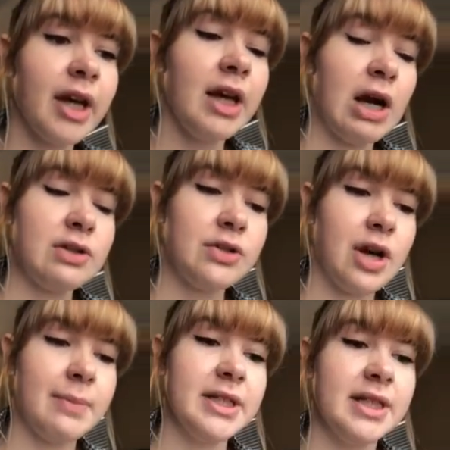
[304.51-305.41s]
It also
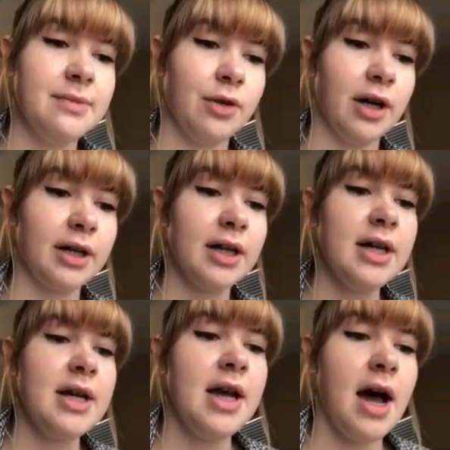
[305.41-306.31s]
taught me teamwork.
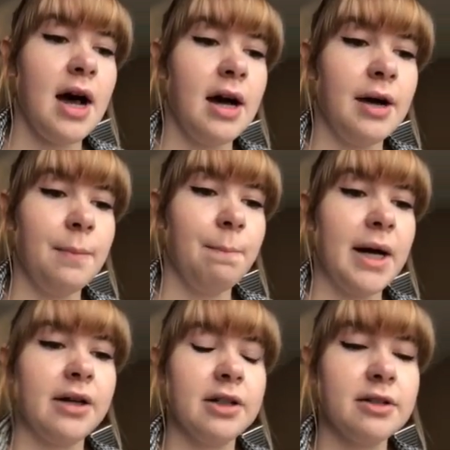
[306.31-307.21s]

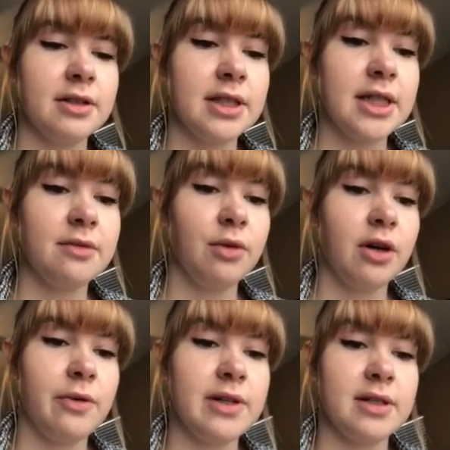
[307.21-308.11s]
My nurse lead
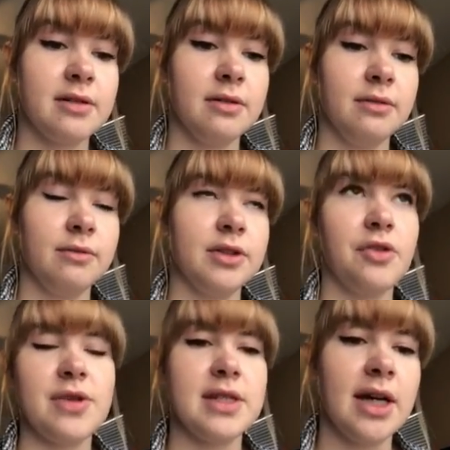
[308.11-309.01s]
was
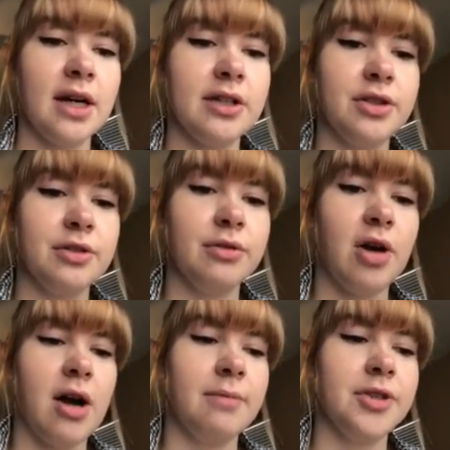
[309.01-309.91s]
always there to
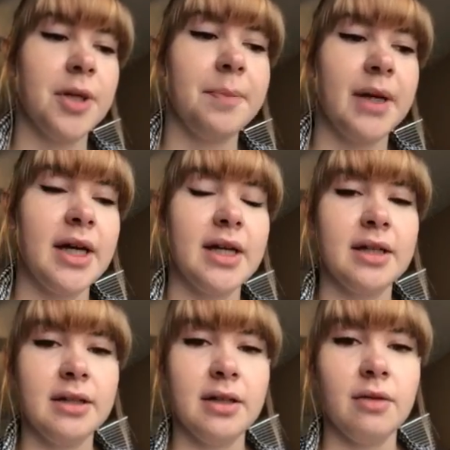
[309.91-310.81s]
jump
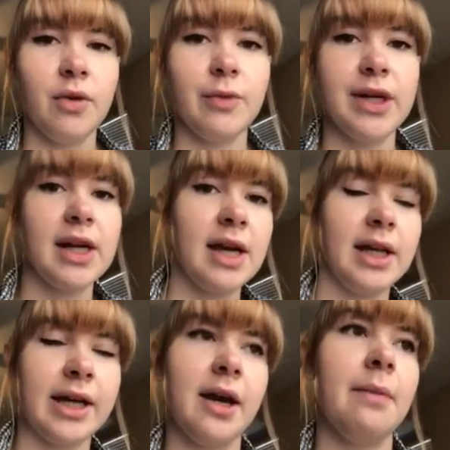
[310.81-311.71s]
in when we'd get
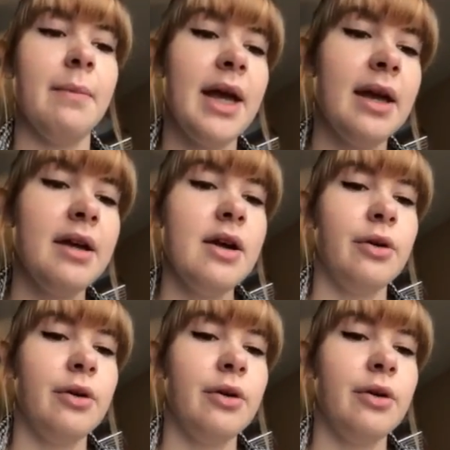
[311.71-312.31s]
like an admit,